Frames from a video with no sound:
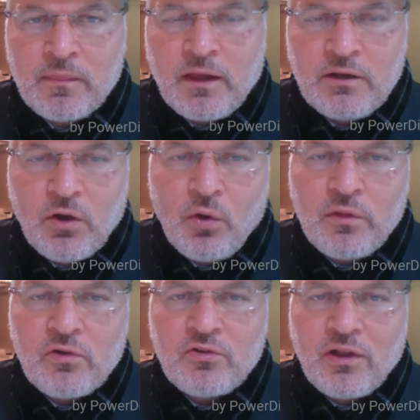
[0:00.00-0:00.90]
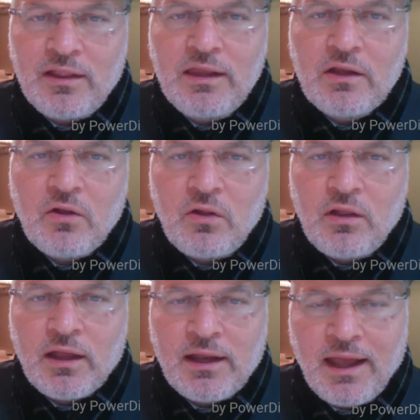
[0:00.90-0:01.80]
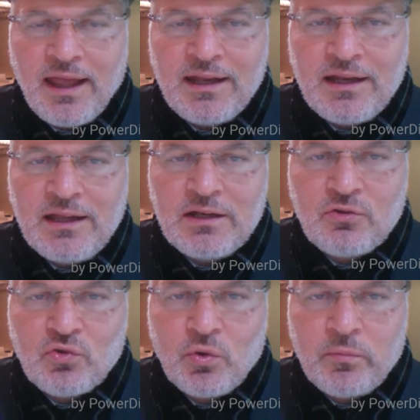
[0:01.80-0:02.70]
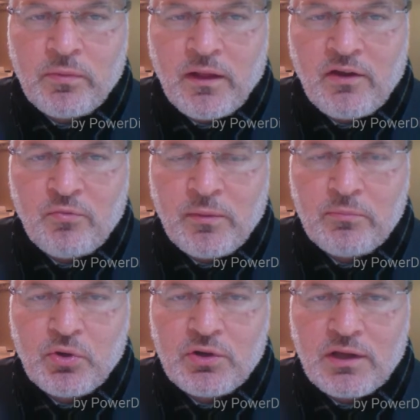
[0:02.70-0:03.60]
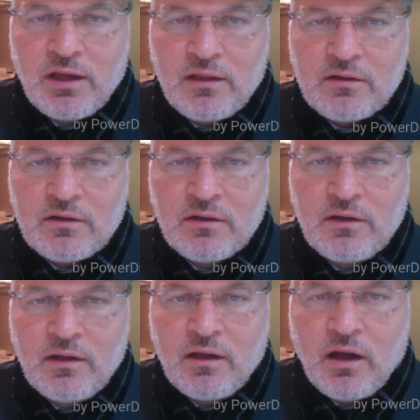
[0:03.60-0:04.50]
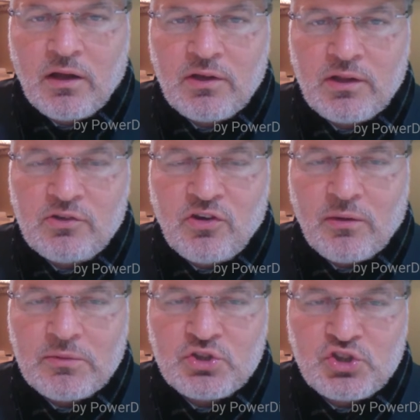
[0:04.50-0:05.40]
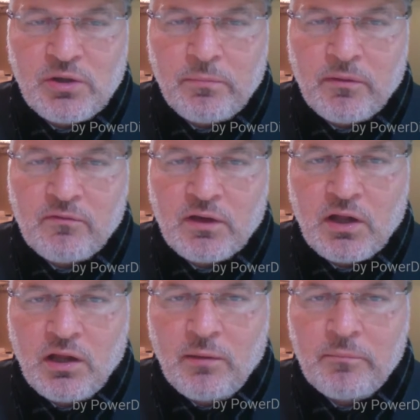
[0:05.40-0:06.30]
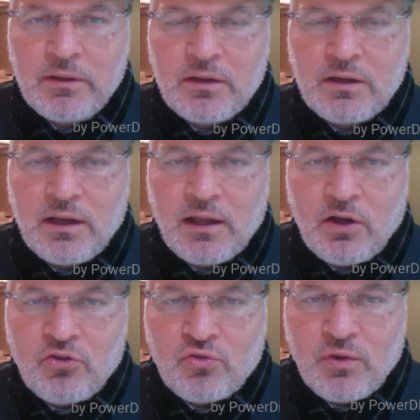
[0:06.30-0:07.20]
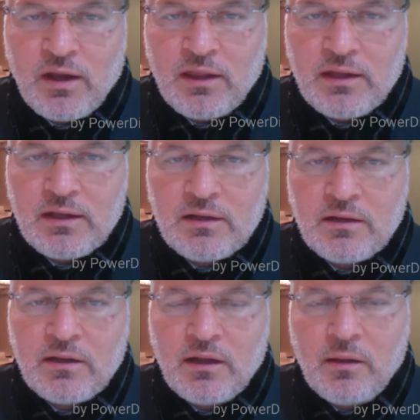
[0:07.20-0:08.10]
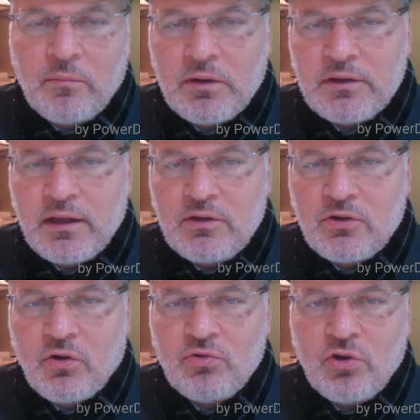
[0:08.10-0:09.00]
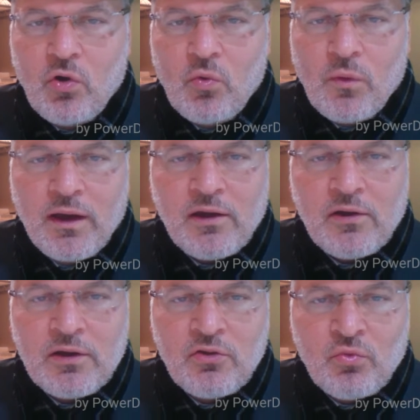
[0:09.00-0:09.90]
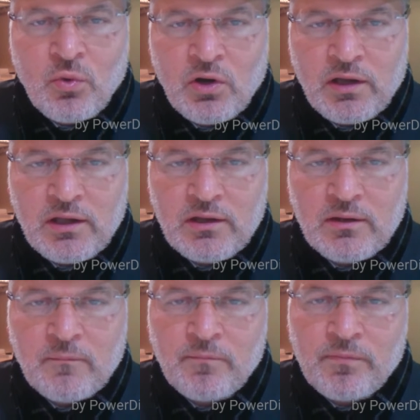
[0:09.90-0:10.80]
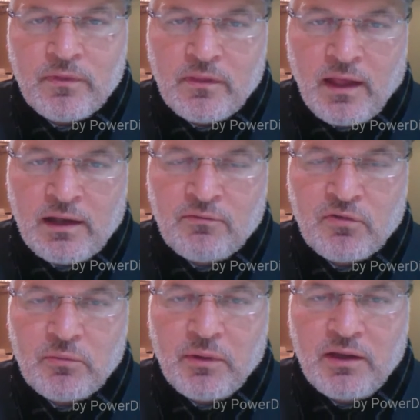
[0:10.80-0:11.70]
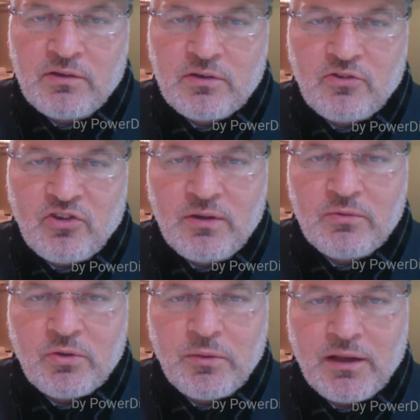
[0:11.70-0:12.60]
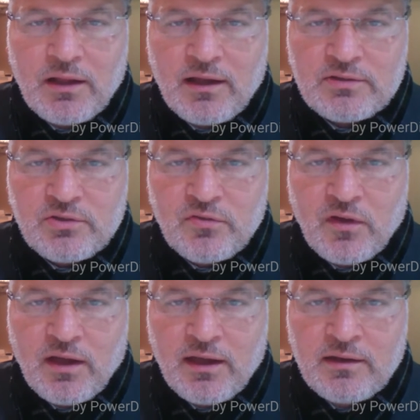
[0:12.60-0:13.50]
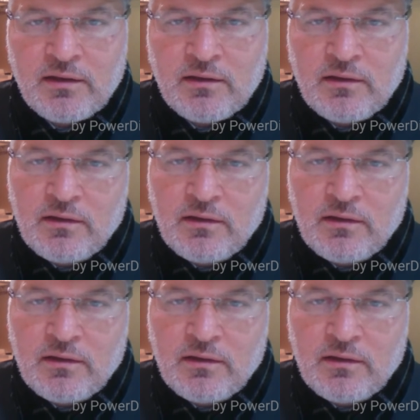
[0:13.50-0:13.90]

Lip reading: They know there is a legal and editing group that has been put together under the chairmanship of a Colombian and Australian, but they don't know where it is working. That information seems to be classified.